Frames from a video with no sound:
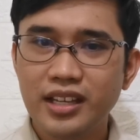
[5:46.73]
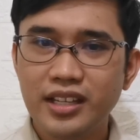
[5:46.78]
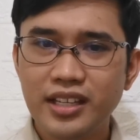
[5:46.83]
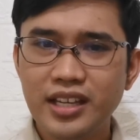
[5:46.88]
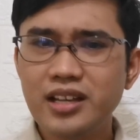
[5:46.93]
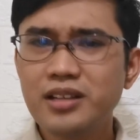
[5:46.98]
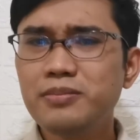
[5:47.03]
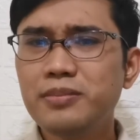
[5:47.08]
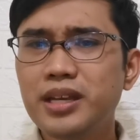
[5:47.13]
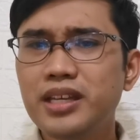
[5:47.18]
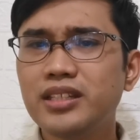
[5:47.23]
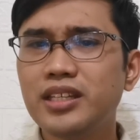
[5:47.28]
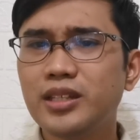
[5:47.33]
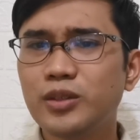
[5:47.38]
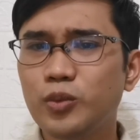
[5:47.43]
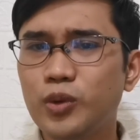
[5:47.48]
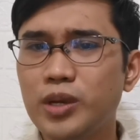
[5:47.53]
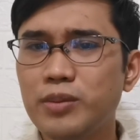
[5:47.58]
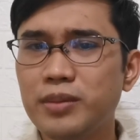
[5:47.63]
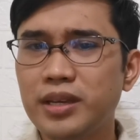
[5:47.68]
Young men
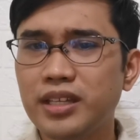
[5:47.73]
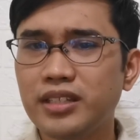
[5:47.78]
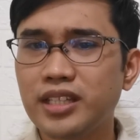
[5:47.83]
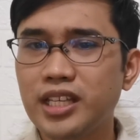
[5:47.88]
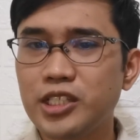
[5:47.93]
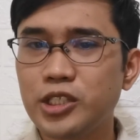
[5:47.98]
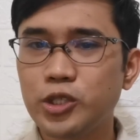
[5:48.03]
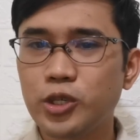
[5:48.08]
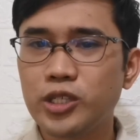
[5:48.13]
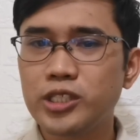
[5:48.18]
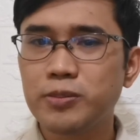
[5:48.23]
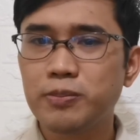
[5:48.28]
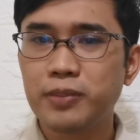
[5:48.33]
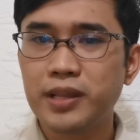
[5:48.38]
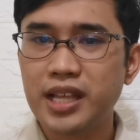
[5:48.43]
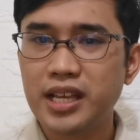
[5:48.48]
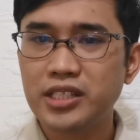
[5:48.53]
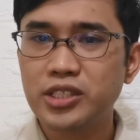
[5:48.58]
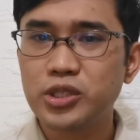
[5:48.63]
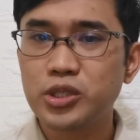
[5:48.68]
and women enjoys
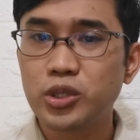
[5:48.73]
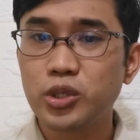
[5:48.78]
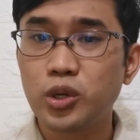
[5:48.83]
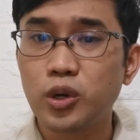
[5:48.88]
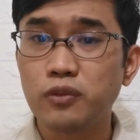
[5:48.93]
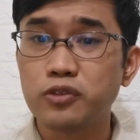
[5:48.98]
pleasure